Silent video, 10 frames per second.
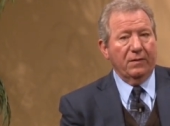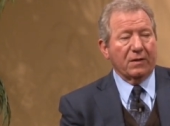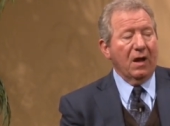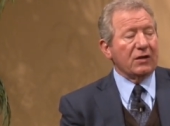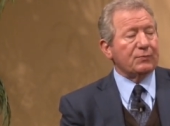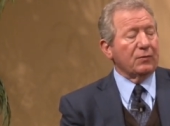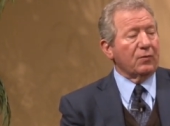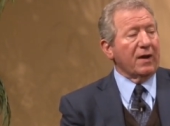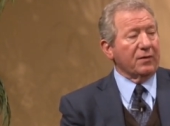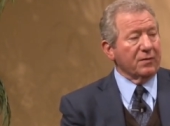the gospel
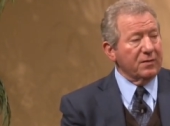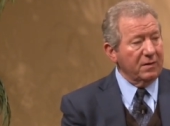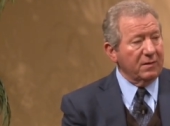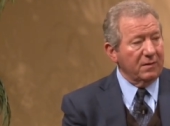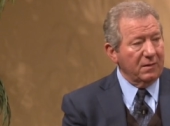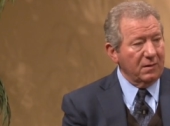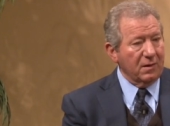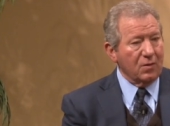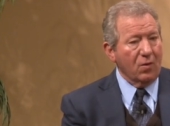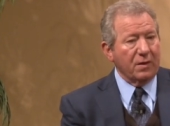record,
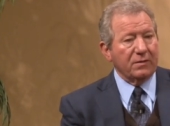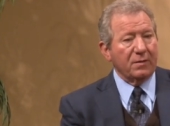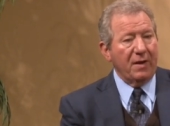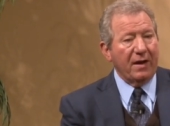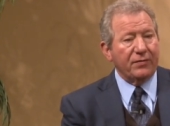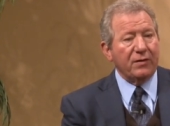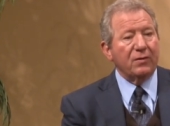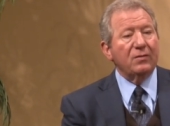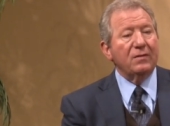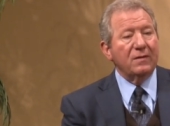according to
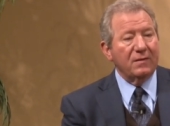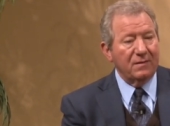Matthew,